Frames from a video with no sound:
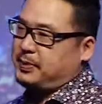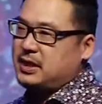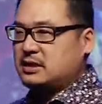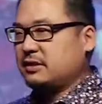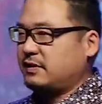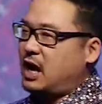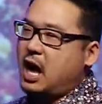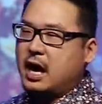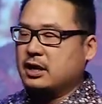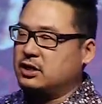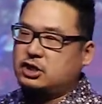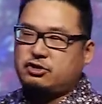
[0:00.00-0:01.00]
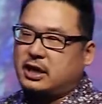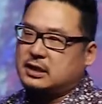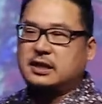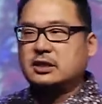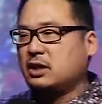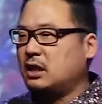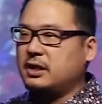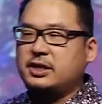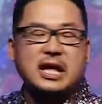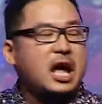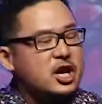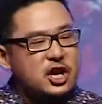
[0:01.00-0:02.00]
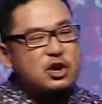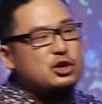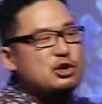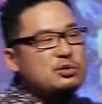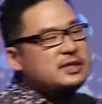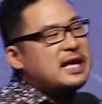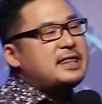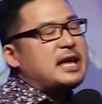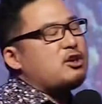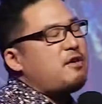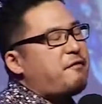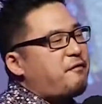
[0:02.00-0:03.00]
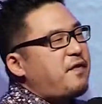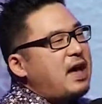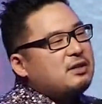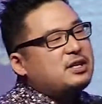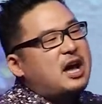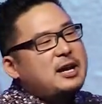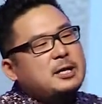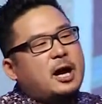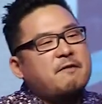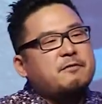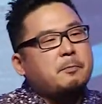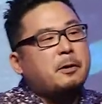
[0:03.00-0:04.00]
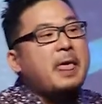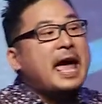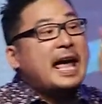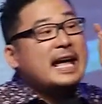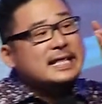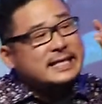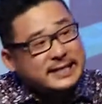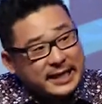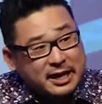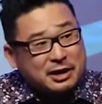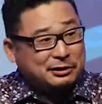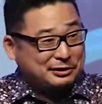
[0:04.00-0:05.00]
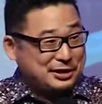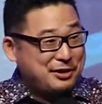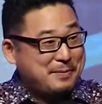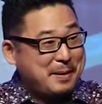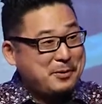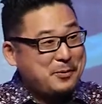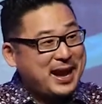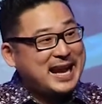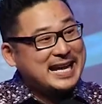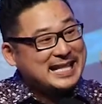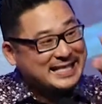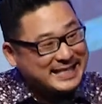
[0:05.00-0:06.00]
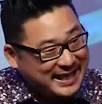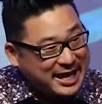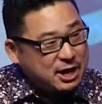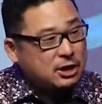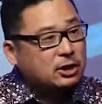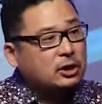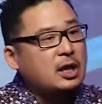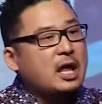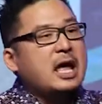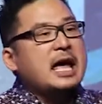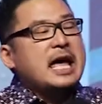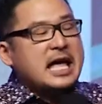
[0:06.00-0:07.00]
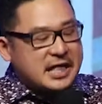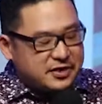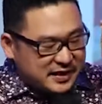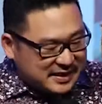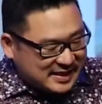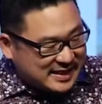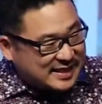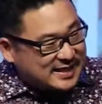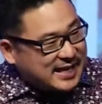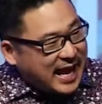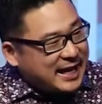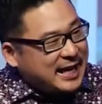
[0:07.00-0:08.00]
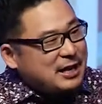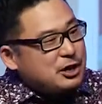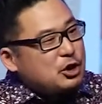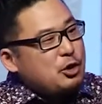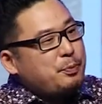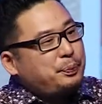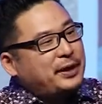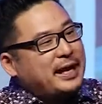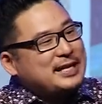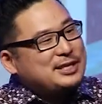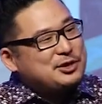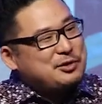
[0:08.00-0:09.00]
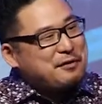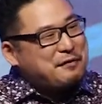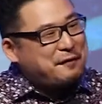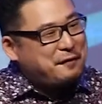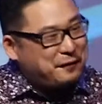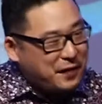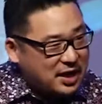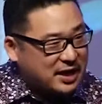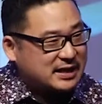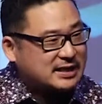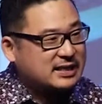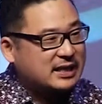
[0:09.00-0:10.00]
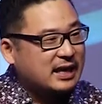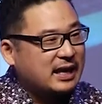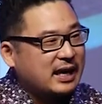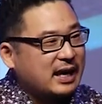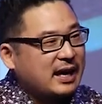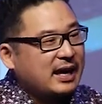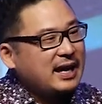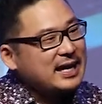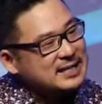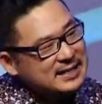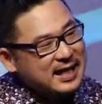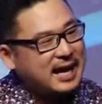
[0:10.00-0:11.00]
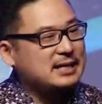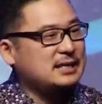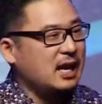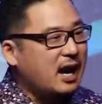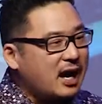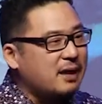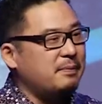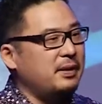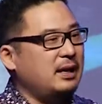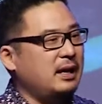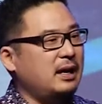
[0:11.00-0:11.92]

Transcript: peace of God. It transcends all understanding. No, you said that you felt uncomfortable until, do you remember when? Until the second you placed your foot into that tub.